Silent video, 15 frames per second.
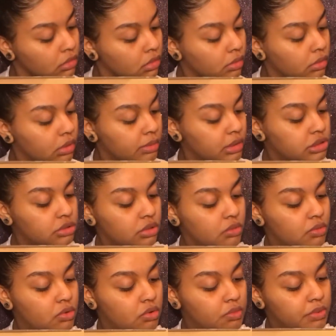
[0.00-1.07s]
I'm gonna make sure
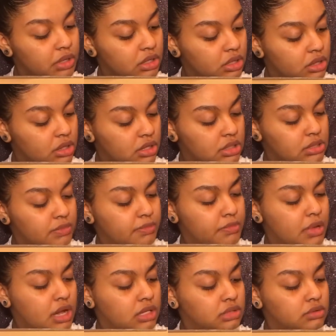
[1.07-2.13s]
I'm opening this
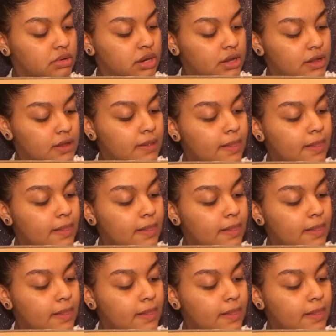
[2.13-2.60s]
box right.